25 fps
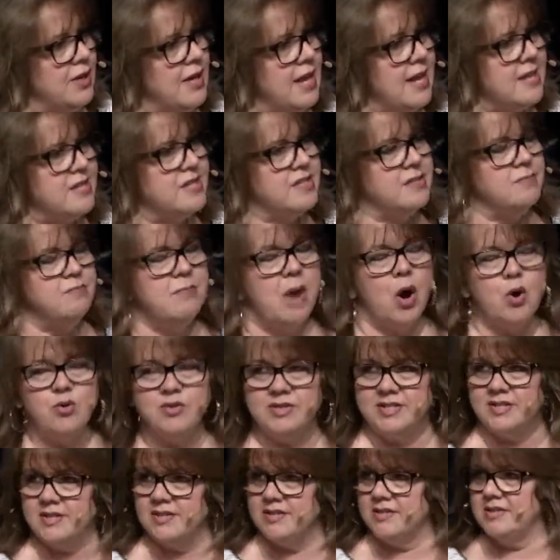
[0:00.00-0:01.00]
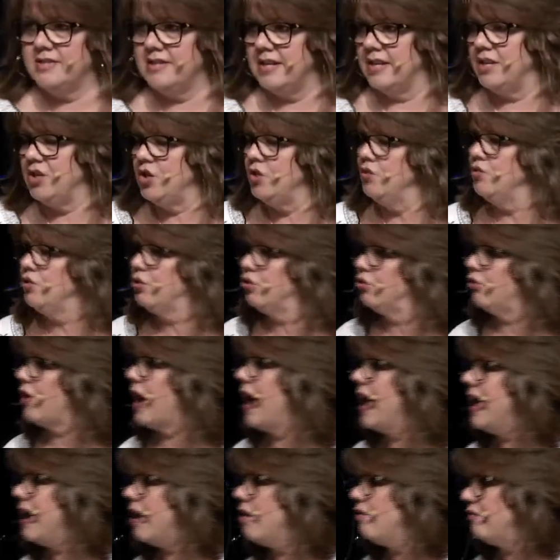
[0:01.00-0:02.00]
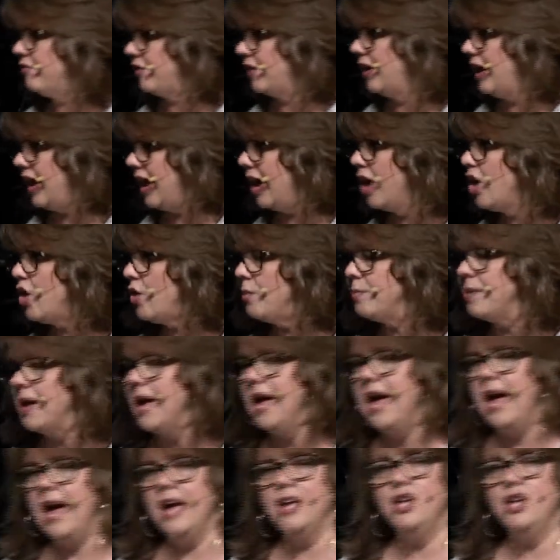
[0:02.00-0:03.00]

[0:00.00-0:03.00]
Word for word: as Moses did. You cry out for help and